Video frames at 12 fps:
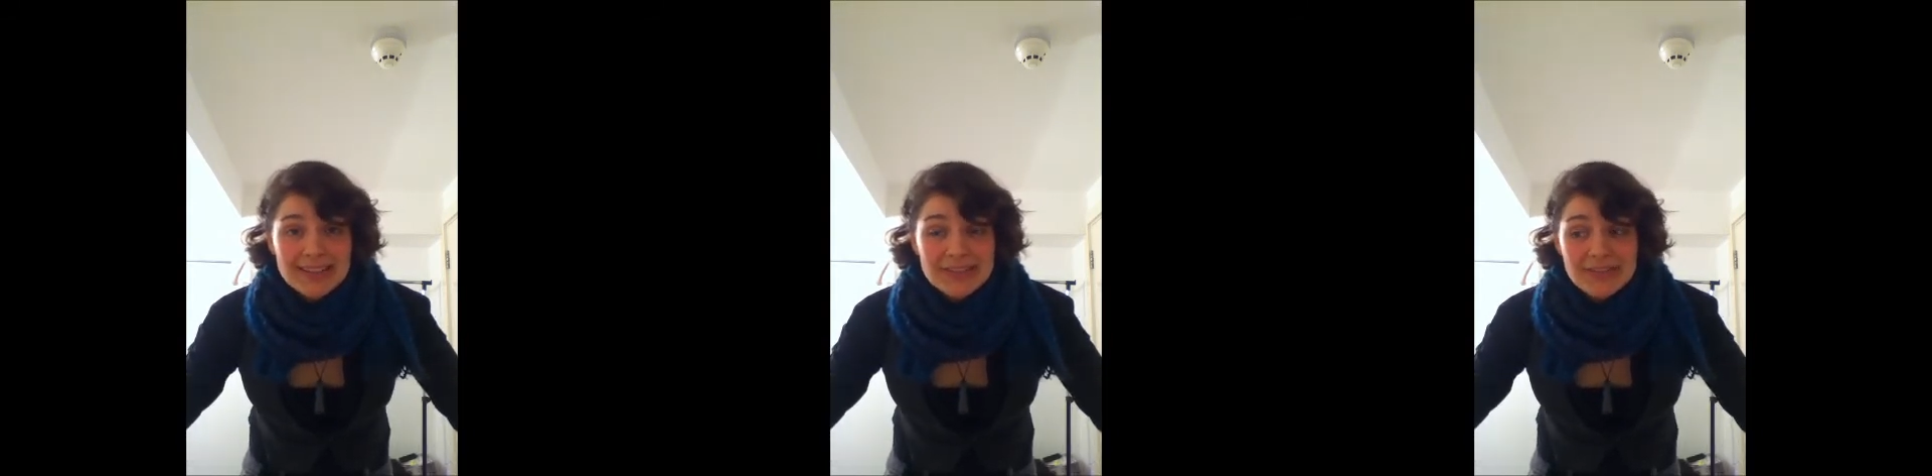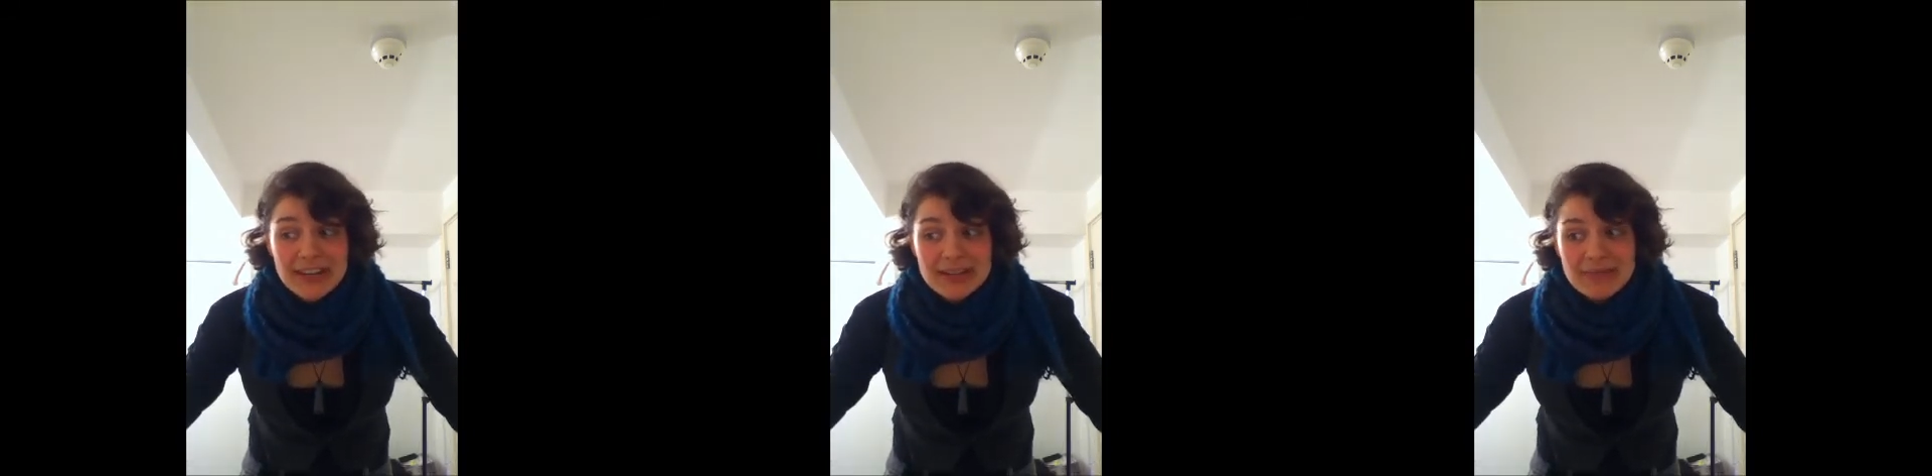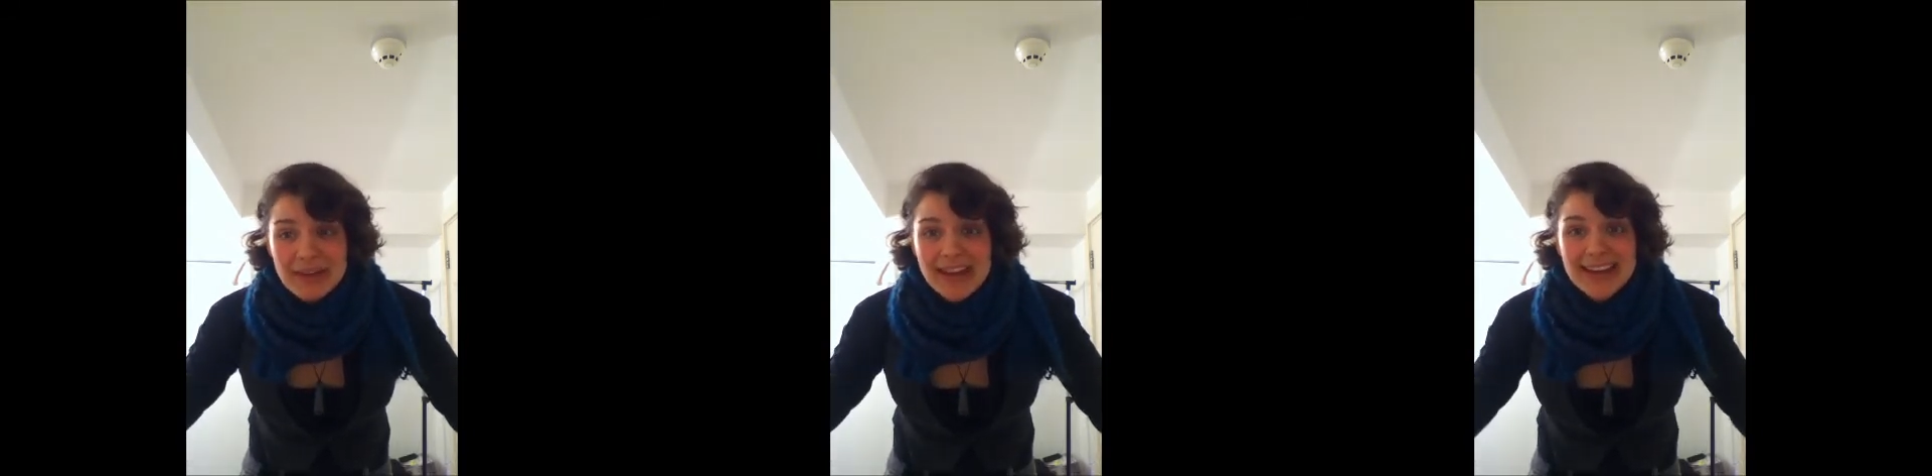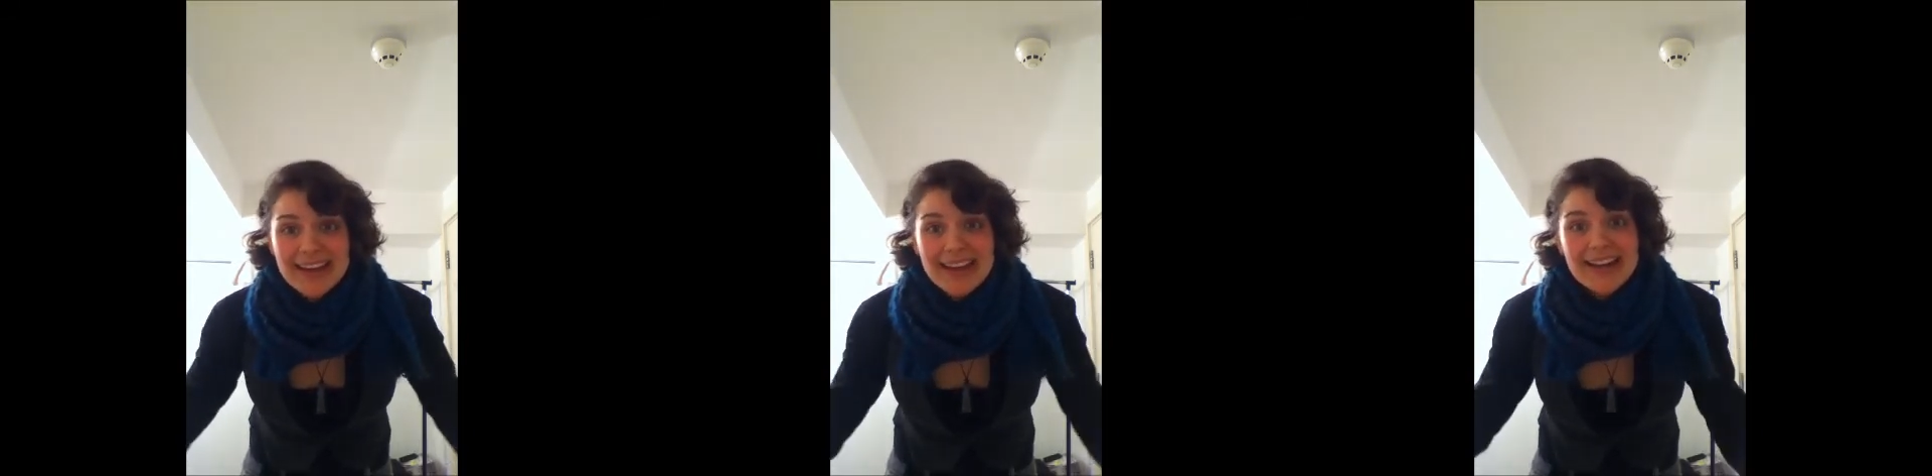to
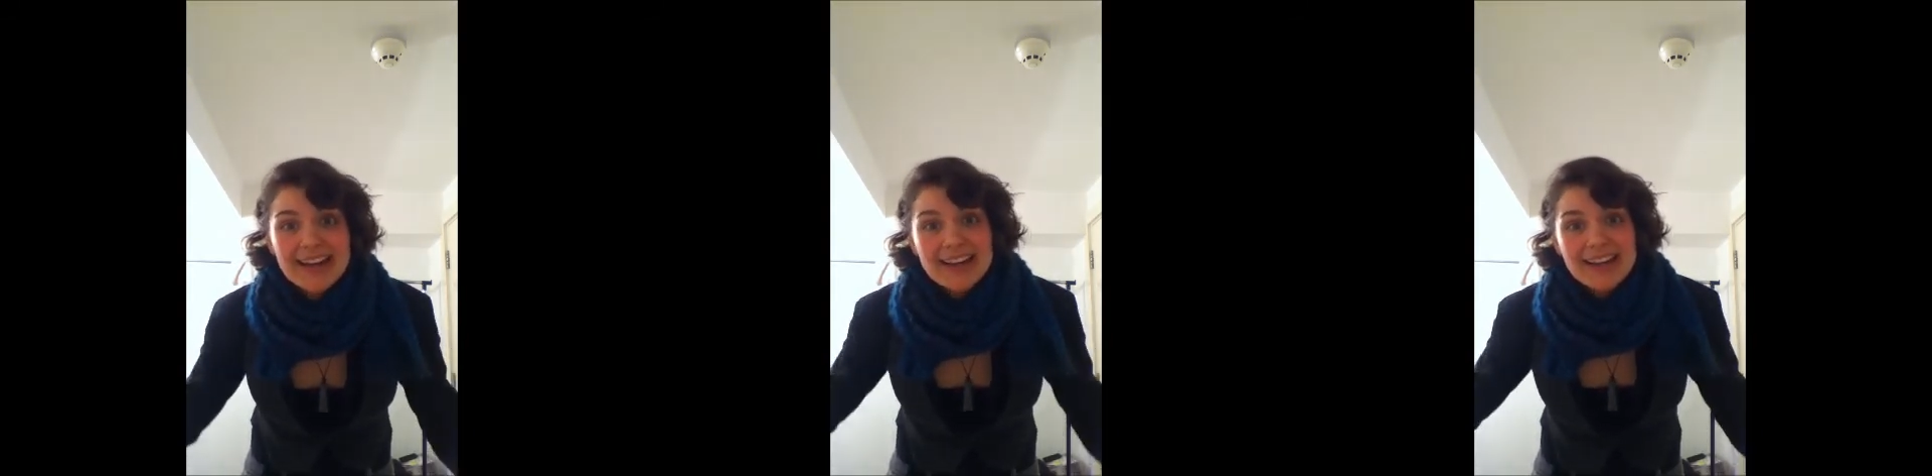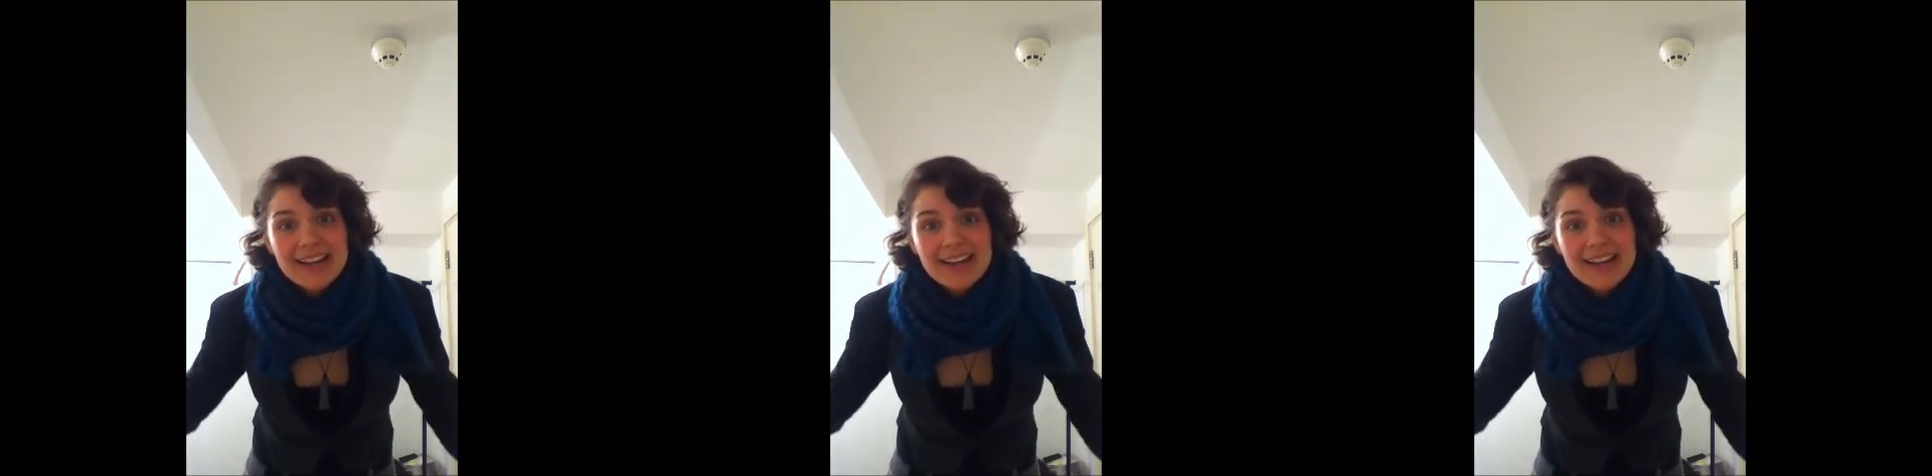feedback.